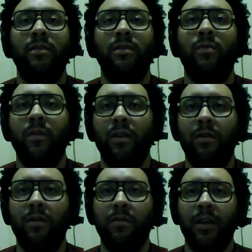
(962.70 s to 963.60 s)
the
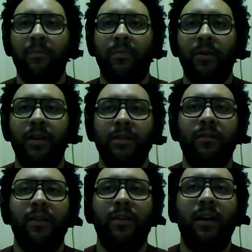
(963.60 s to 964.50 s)
world because
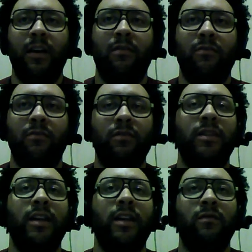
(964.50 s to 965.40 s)
of how you
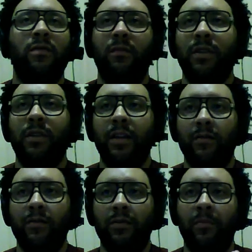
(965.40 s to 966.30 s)
connect with someone else.